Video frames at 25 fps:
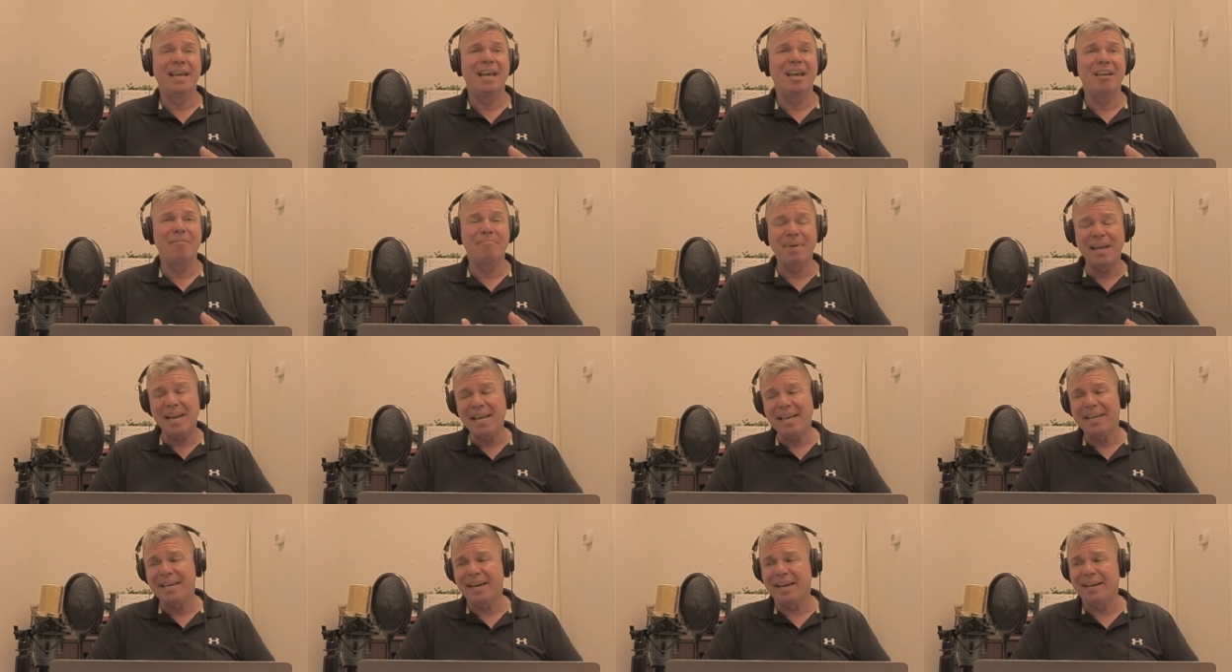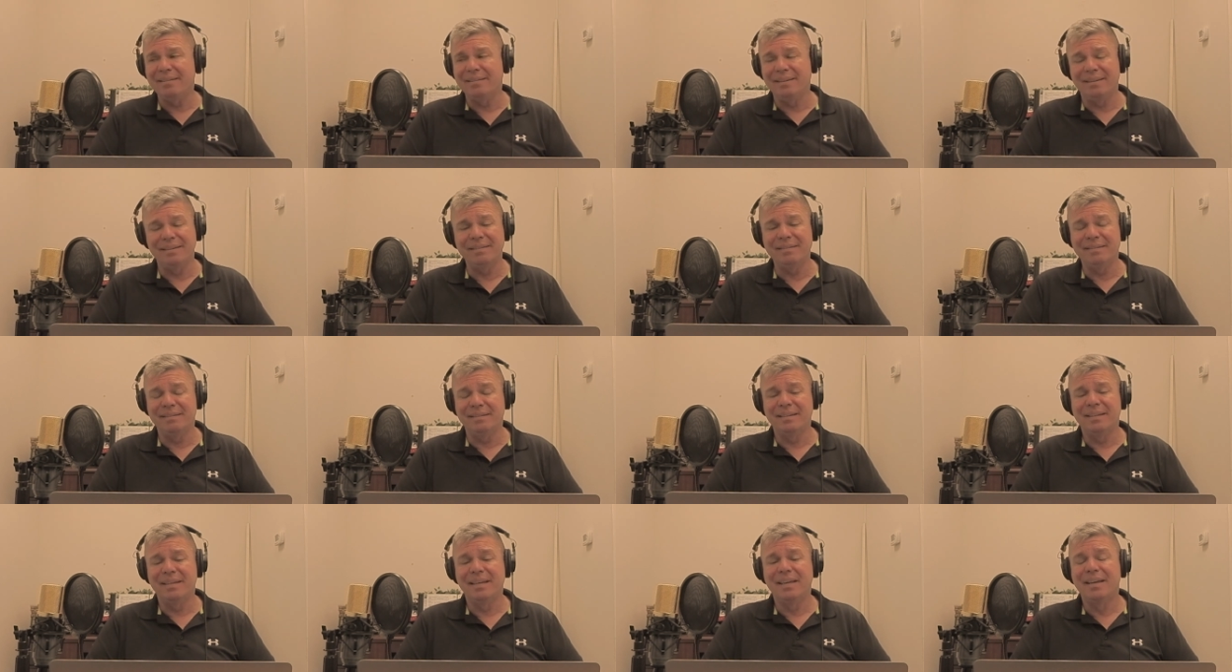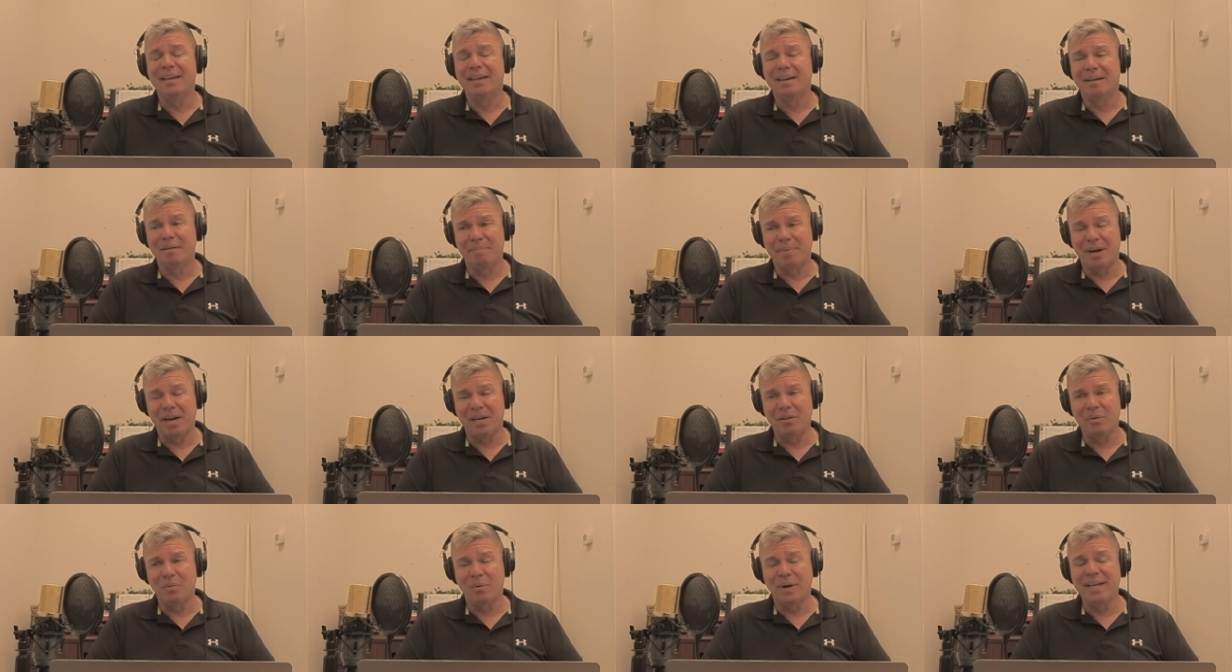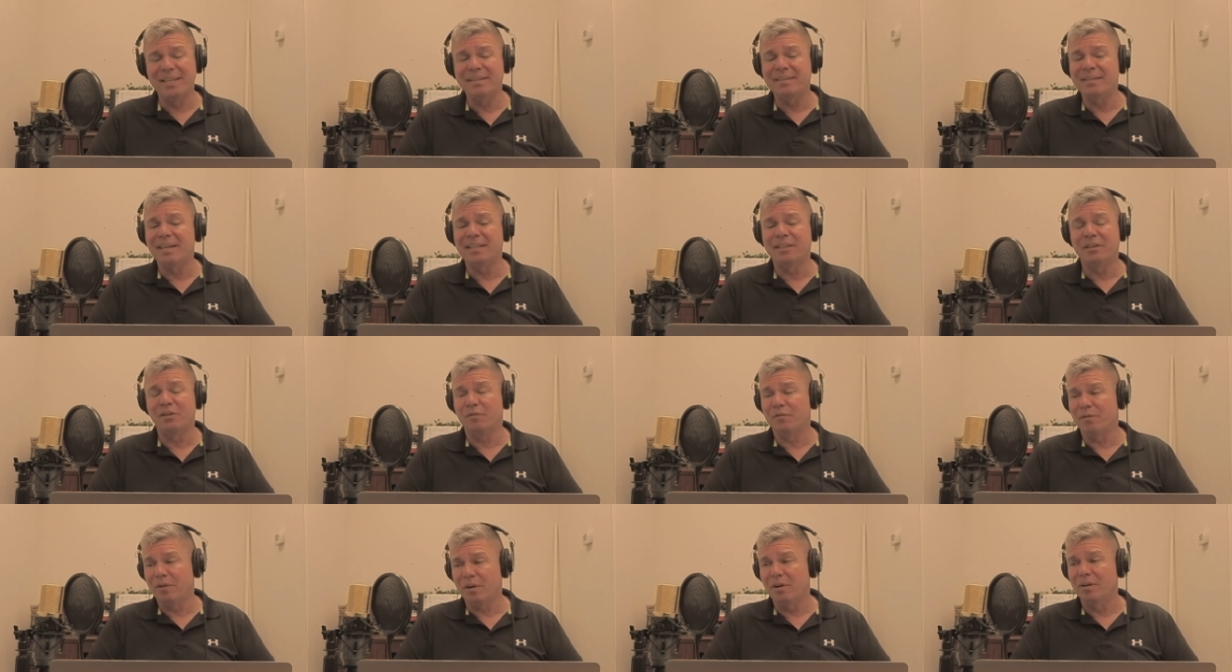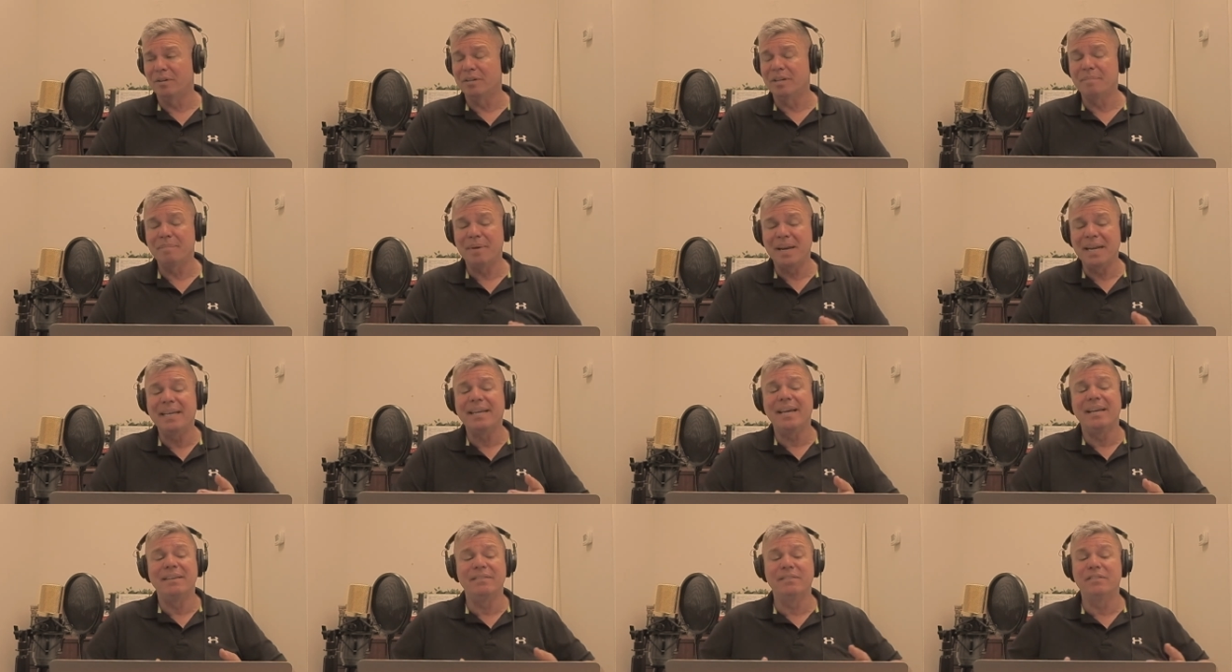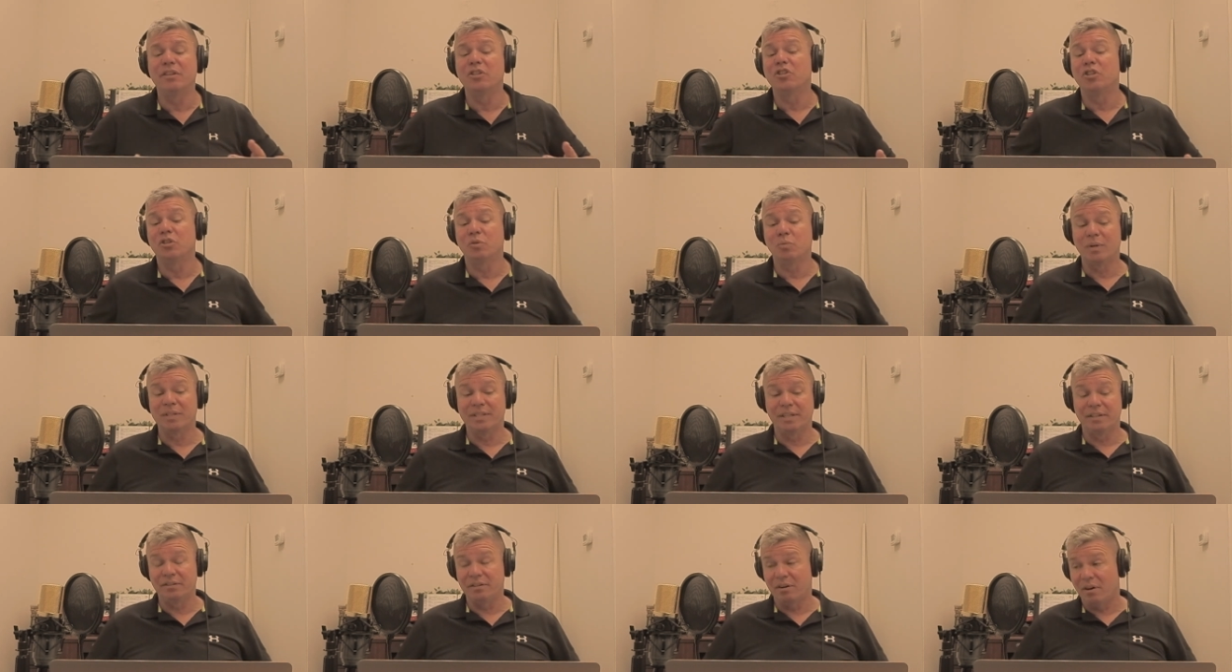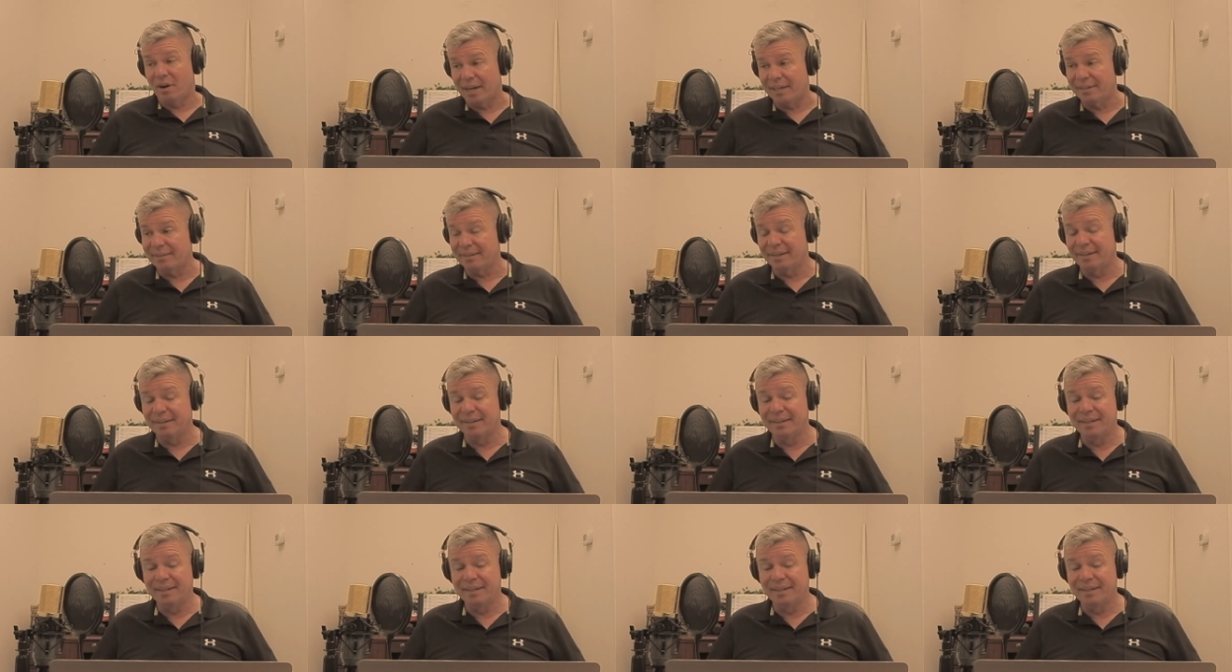In many cases, by the way, it's not their fault. In many cases, it just wasn't taught.